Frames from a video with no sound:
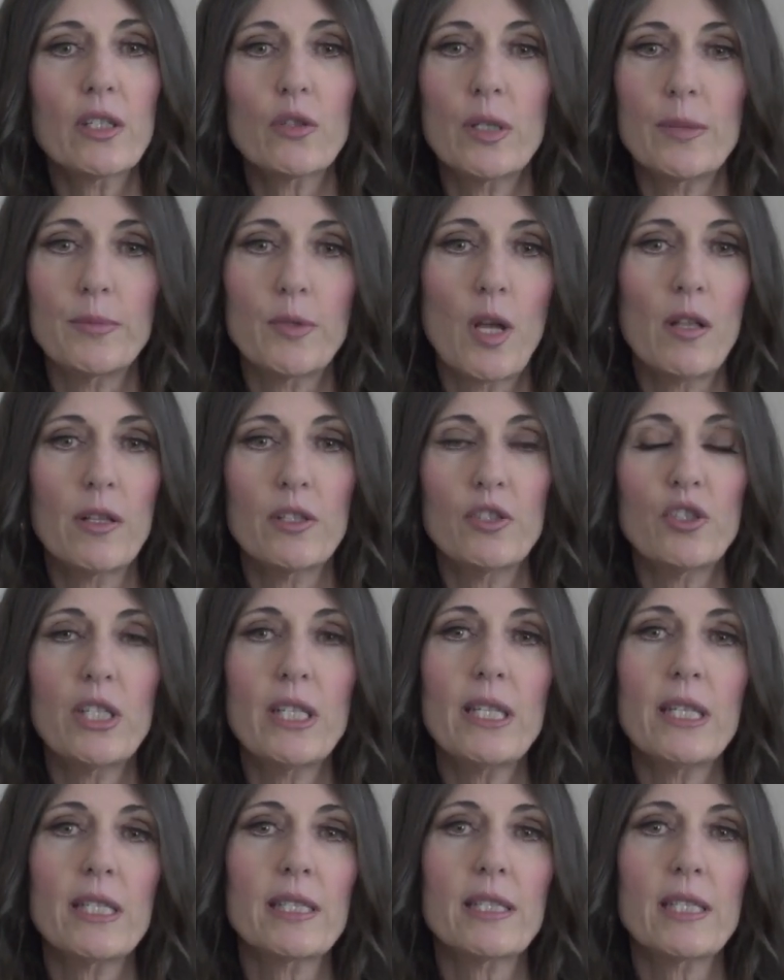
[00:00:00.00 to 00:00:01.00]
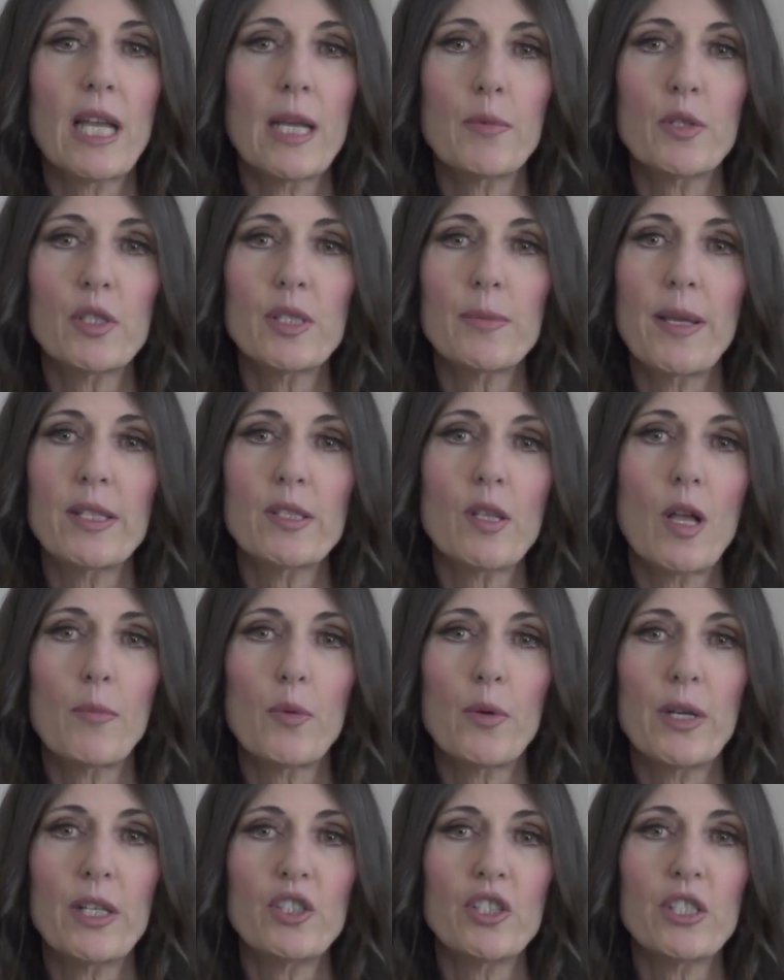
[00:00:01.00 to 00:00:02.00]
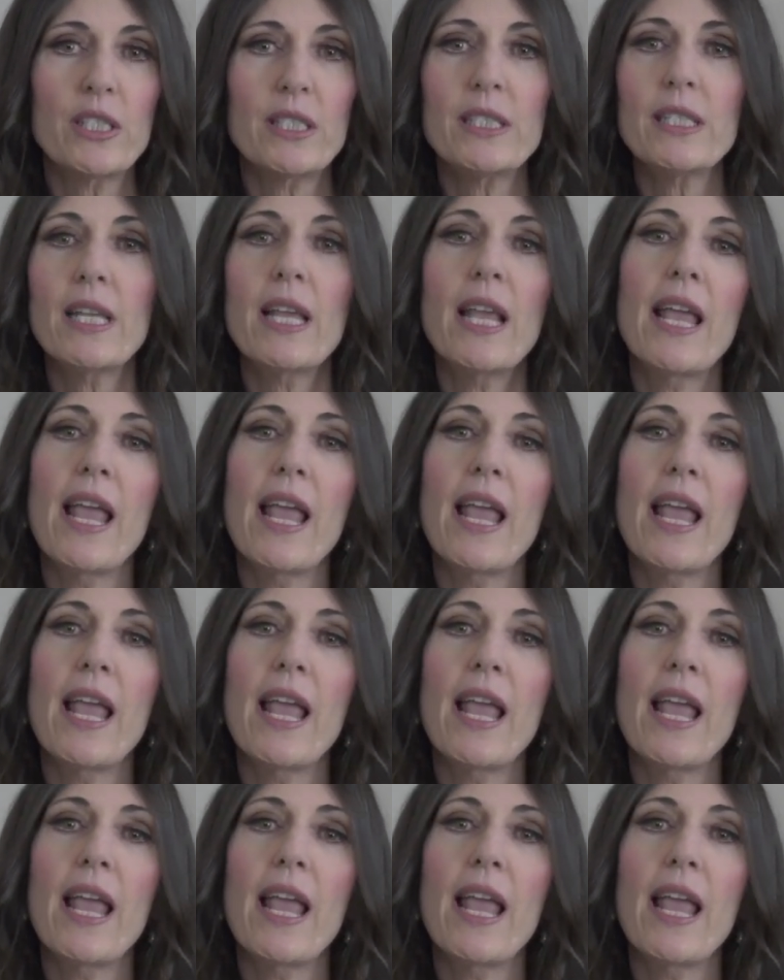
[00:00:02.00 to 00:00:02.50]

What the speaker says: cryptology, cyberspace operation,